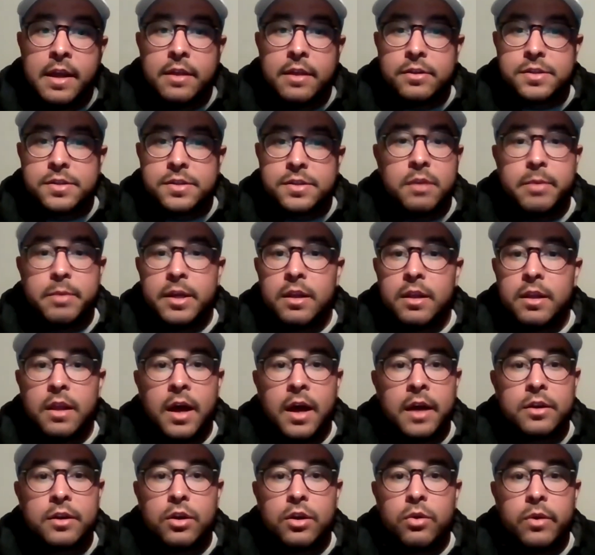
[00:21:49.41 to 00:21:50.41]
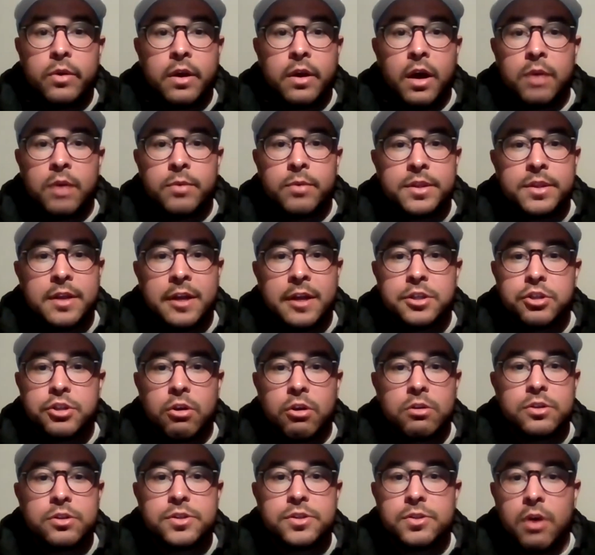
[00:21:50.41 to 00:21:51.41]
There's going to be a lot going on with that
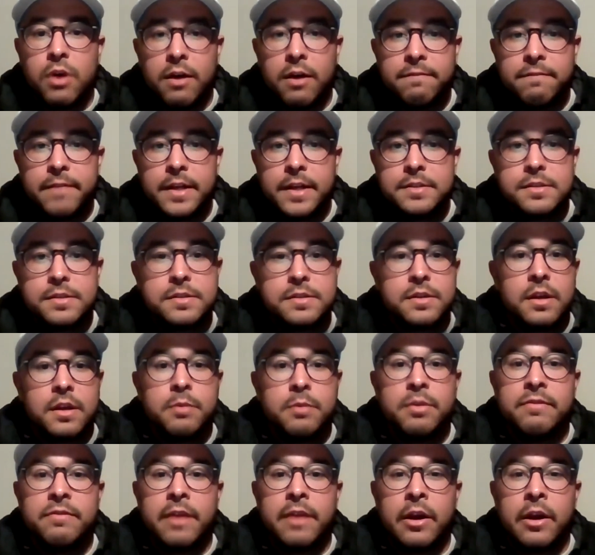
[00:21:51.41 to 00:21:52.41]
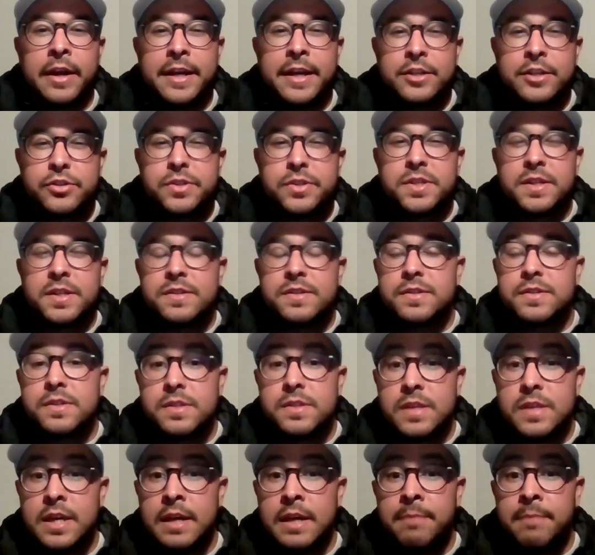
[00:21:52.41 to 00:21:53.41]
Chargers offense. It's going to be very interesting to
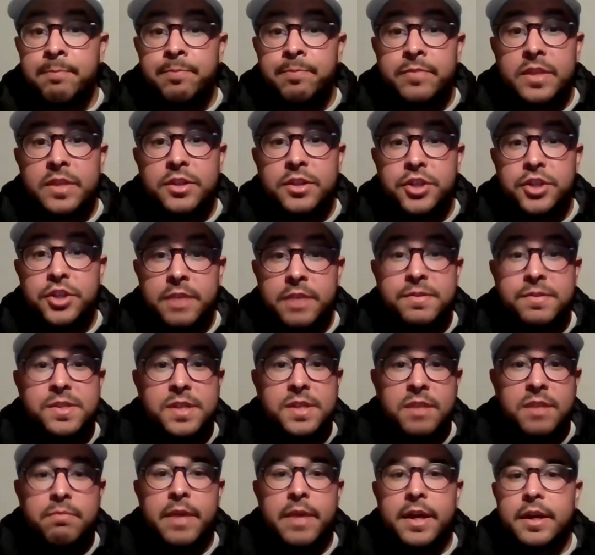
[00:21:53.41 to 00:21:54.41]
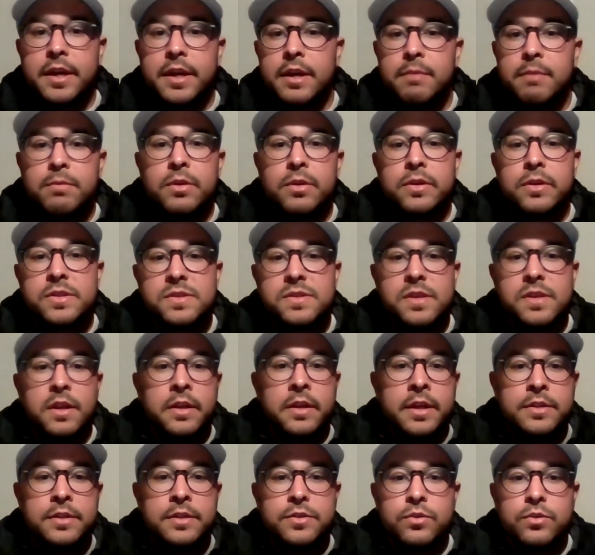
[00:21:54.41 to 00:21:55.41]
see. The Chiefs did make him look
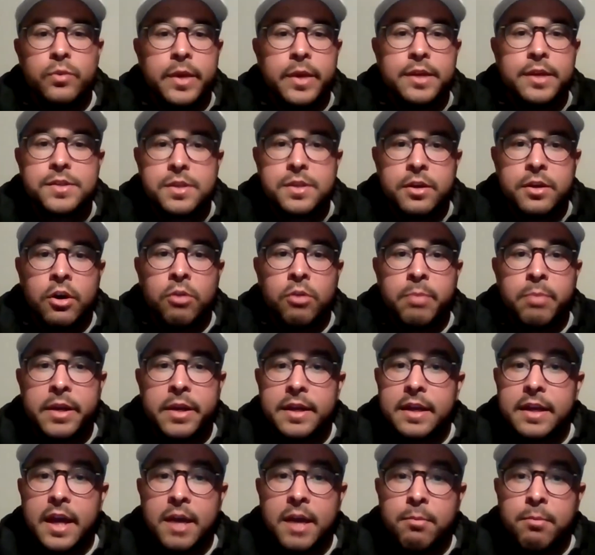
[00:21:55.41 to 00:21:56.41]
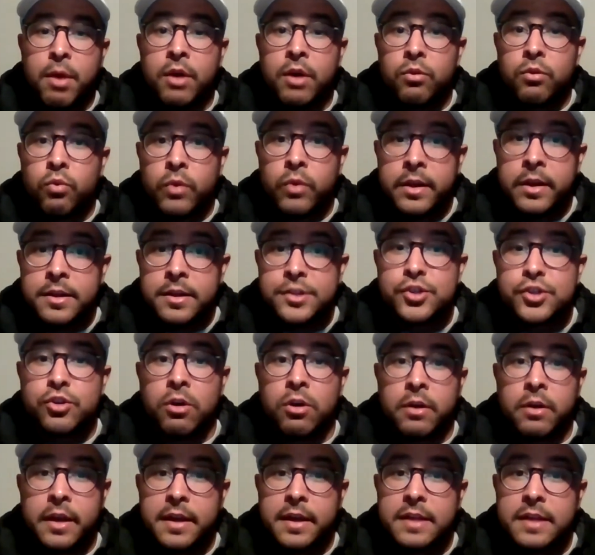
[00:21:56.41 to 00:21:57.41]
silly 2 weeks ago, but he came on really
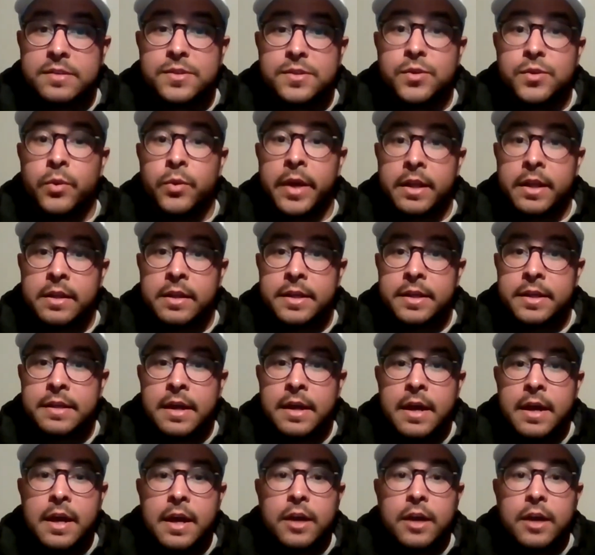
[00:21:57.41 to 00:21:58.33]
strong against New England.